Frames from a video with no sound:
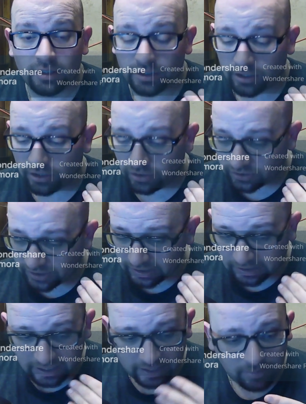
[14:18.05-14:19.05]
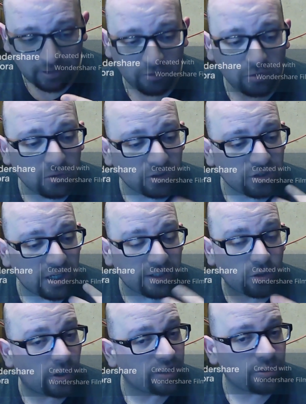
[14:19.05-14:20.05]
You know, a lot of people were trying to
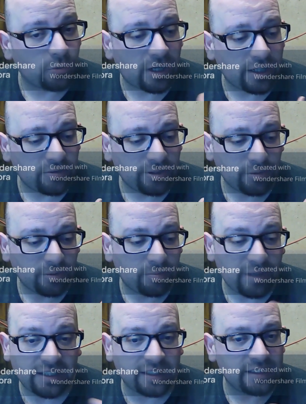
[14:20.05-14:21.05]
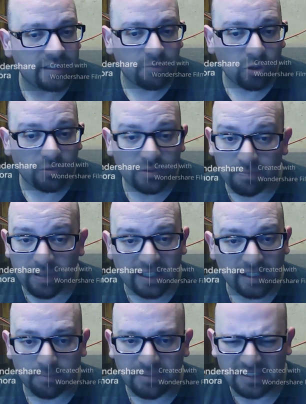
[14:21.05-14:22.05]
question why we were making these moves,
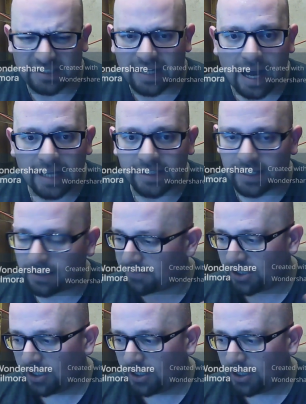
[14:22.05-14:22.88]
picking up these guys, and I'm,